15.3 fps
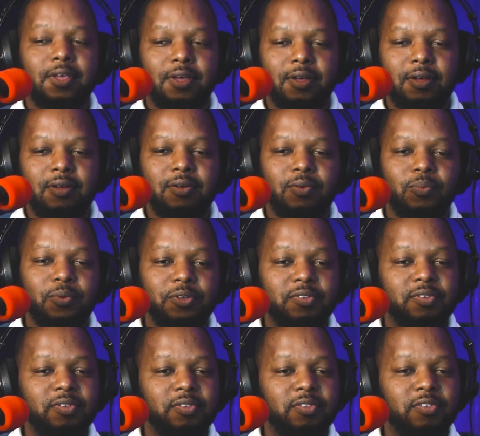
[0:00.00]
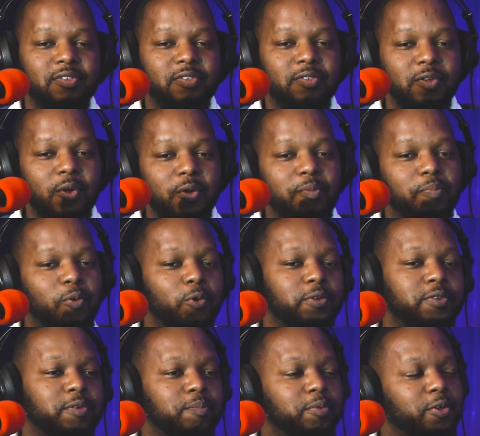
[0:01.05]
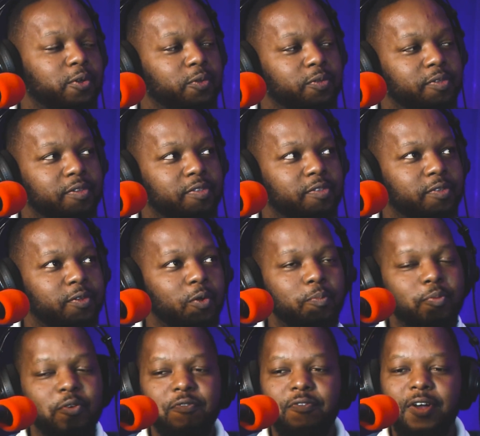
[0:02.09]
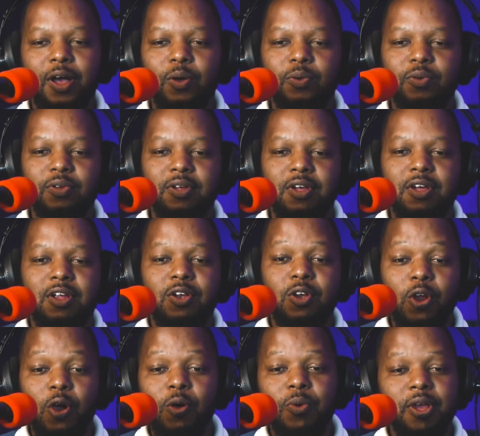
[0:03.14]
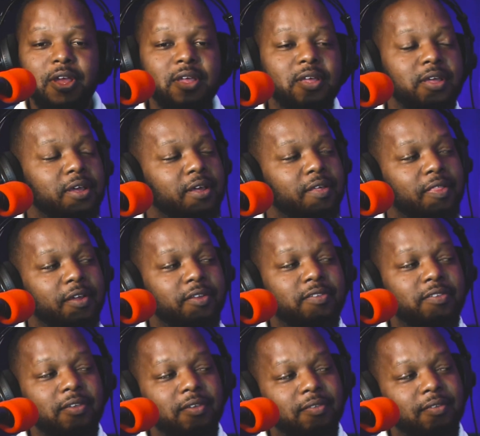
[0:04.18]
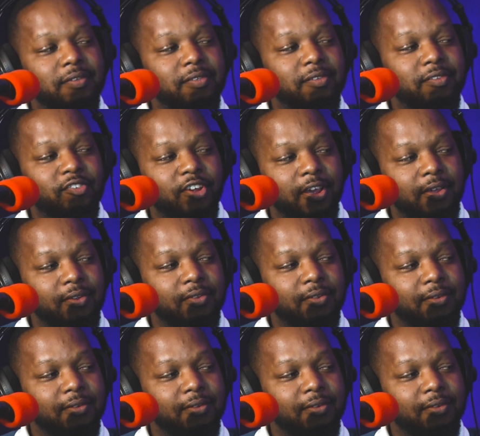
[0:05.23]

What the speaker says: Yeah, which is so important because it's so profound knowing that seasons change.